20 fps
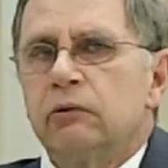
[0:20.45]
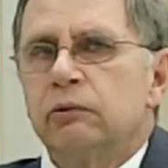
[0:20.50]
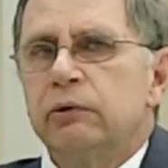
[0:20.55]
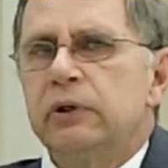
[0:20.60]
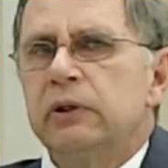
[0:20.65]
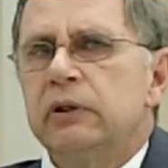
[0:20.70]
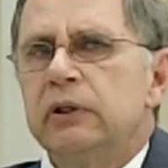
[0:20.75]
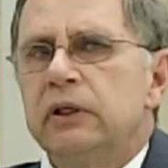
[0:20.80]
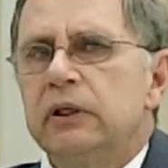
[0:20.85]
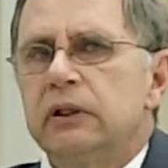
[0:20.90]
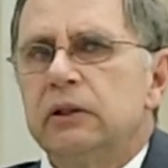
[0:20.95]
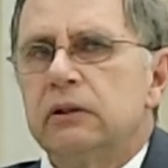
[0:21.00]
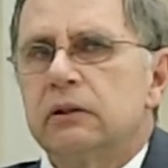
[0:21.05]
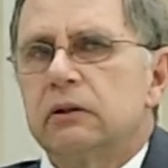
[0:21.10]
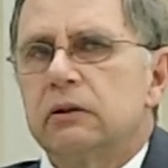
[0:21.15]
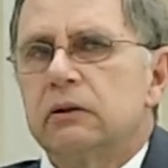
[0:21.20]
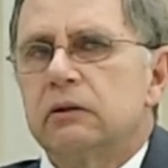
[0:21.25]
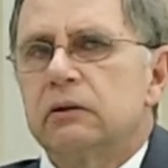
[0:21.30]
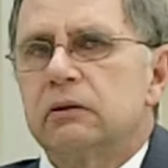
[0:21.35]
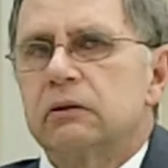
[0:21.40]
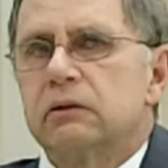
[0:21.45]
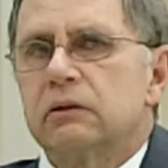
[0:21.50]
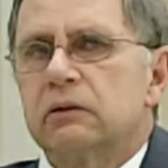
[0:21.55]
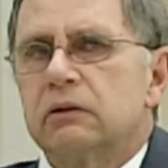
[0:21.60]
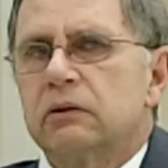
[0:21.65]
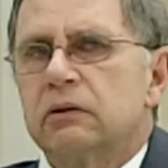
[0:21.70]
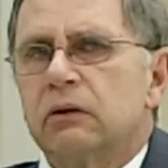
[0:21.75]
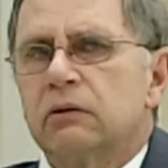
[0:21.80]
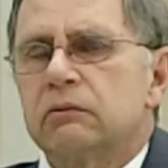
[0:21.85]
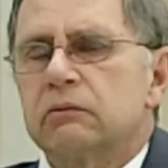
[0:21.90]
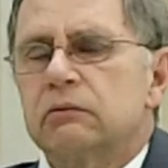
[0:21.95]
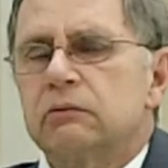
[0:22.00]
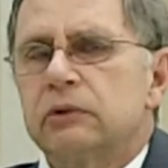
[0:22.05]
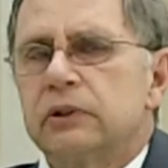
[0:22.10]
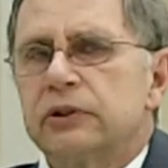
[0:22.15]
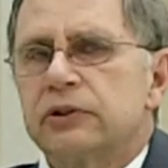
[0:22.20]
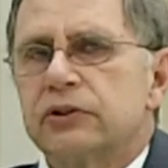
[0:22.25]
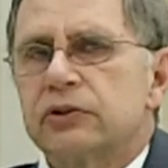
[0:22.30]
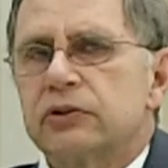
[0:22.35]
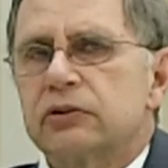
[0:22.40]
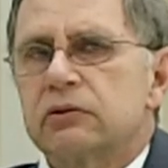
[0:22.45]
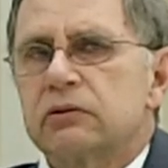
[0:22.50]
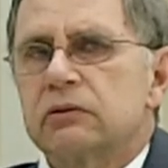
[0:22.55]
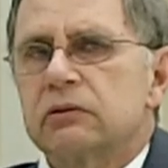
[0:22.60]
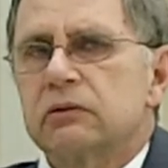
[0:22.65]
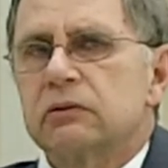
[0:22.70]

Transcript: really don't wish